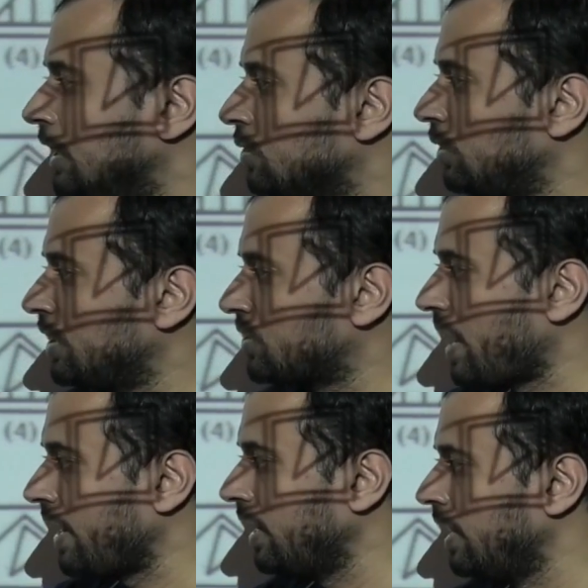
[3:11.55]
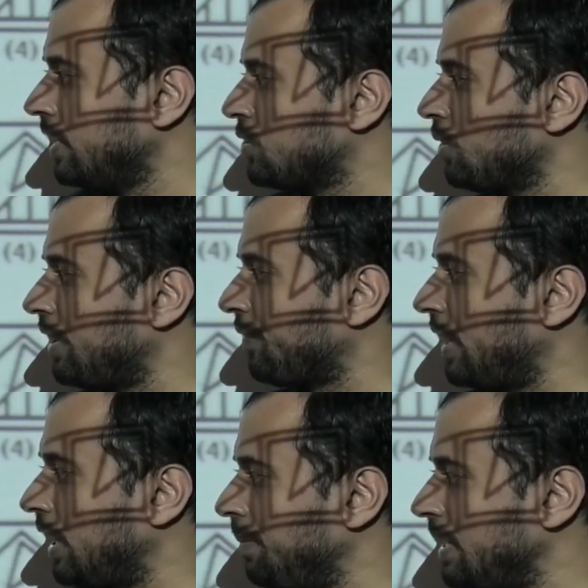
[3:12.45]
So this triangle should
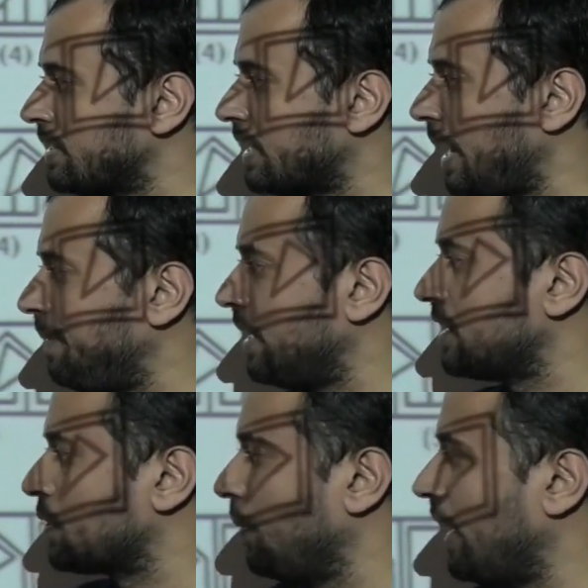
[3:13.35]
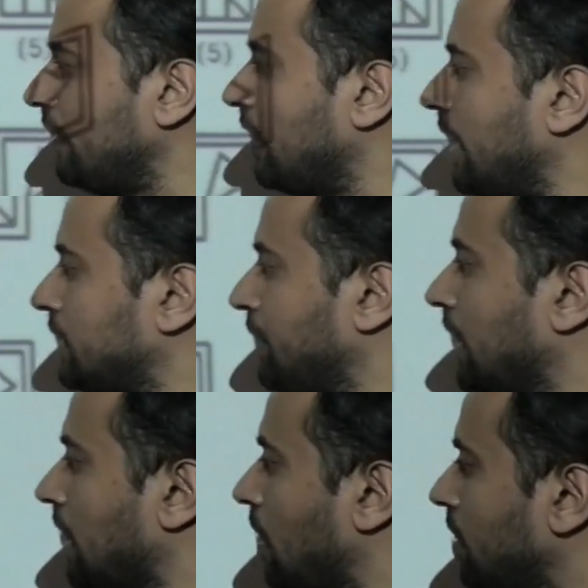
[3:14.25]
definitely be inscribed in a square in the next
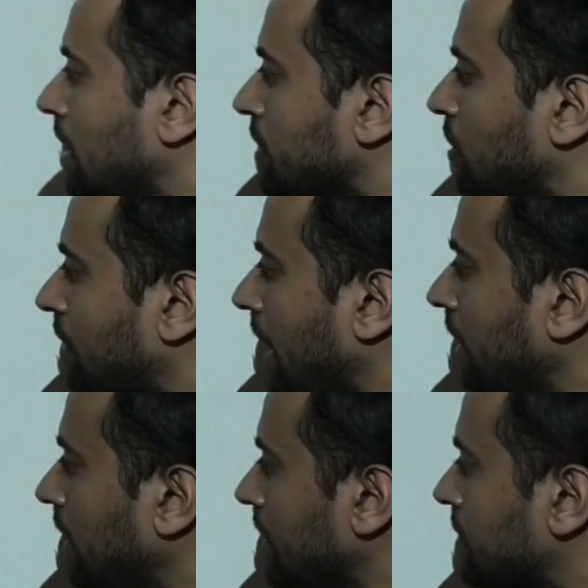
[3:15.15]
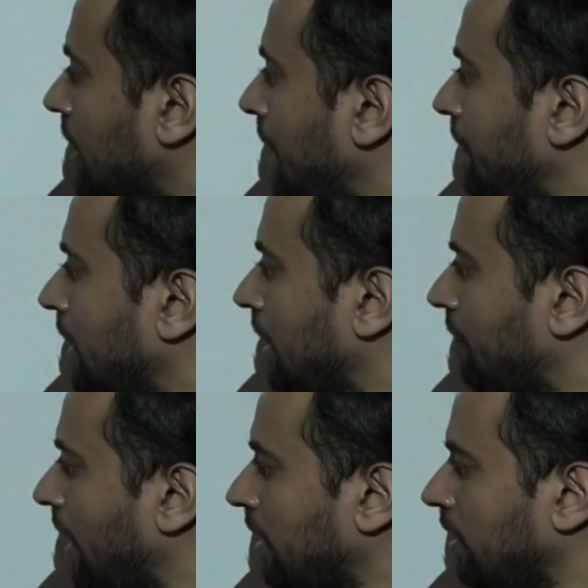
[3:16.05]
figure now. So triangle inscribed in a
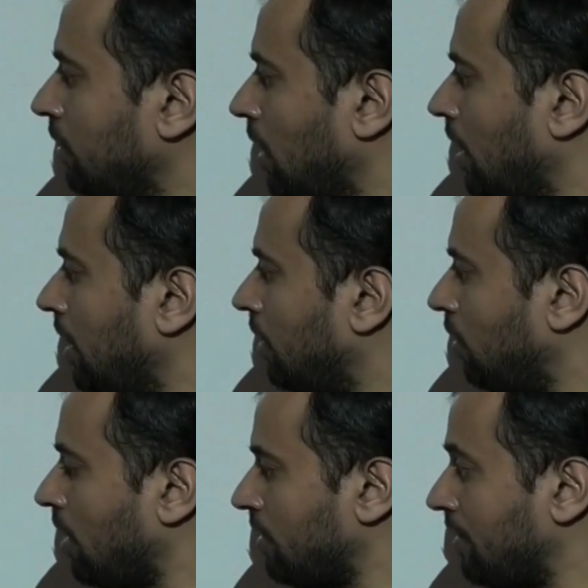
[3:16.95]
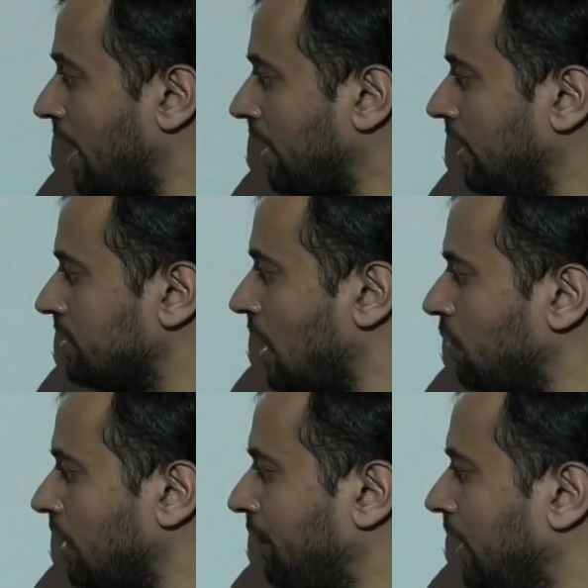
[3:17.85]
triangle uh, or a triangle is
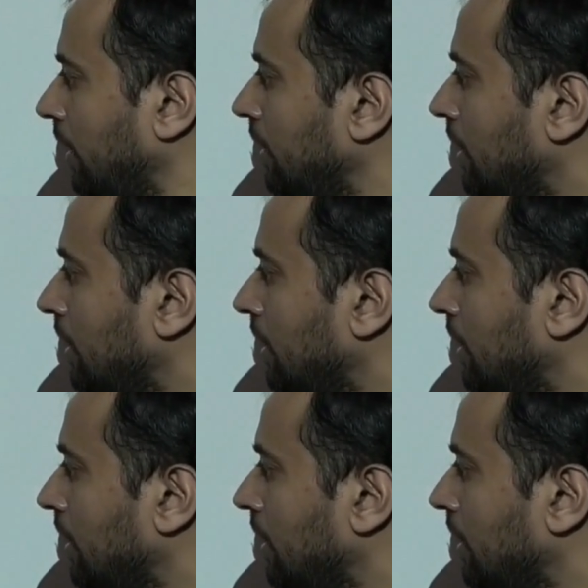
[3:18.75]
outer figure?